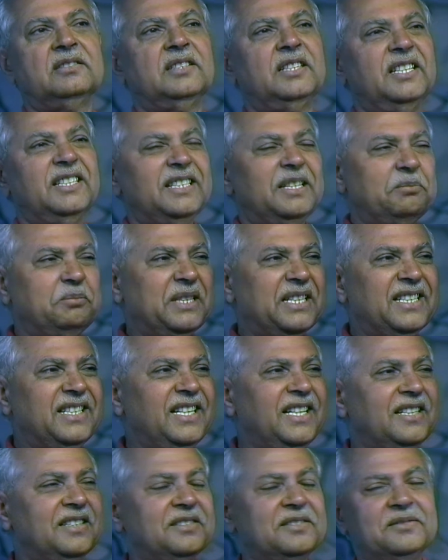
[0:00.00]
In the
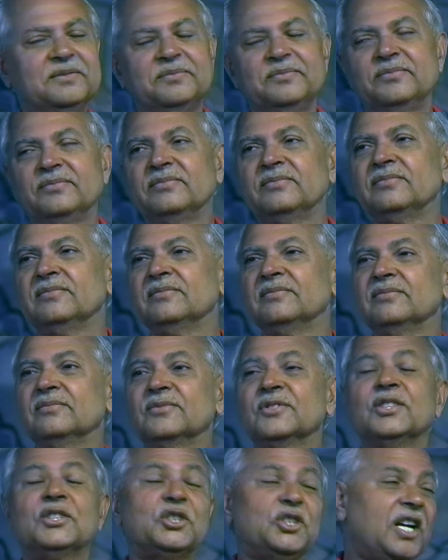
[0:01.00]
beginning,
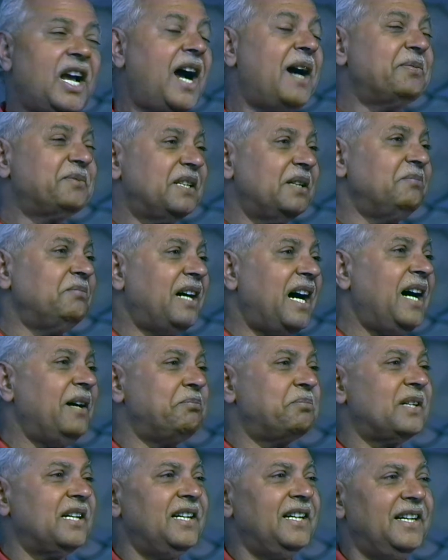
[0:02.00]
say after
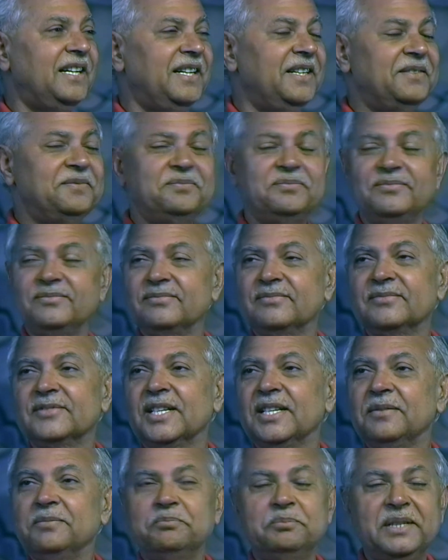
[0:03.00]
Mahapralaya,
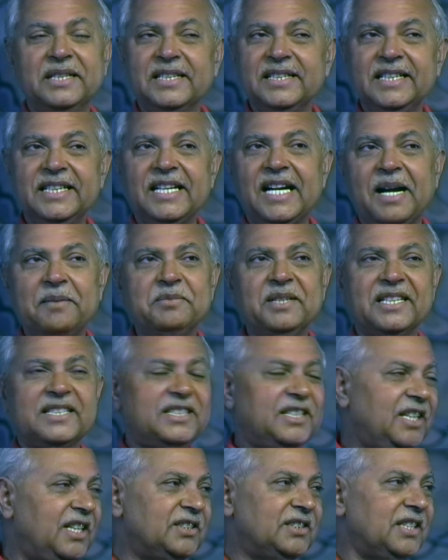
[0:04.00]
beginning of the
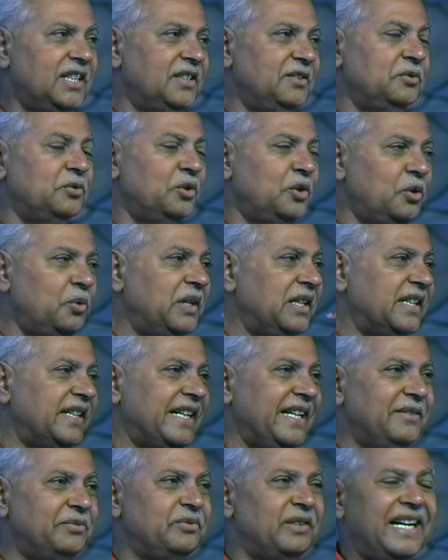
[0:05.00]
creation, no one
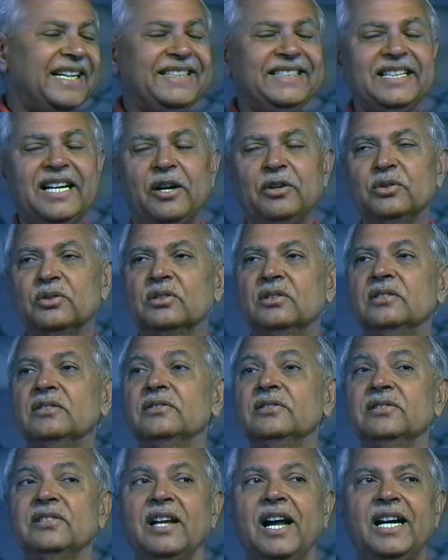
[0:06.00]
can find out,
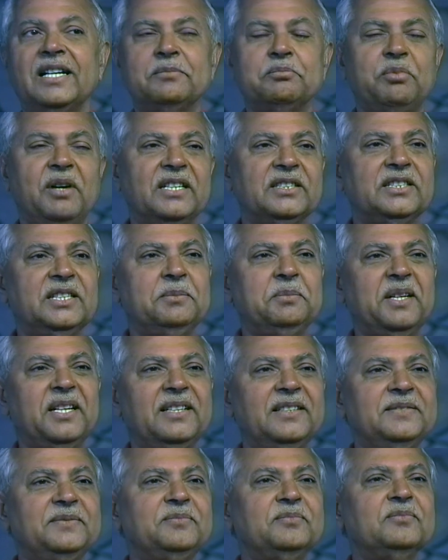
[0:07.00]
not
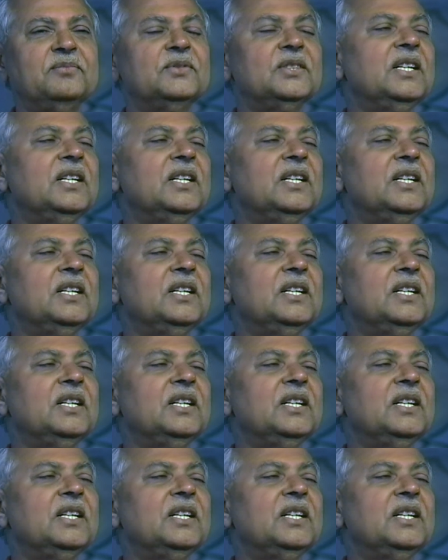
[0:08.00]
possible.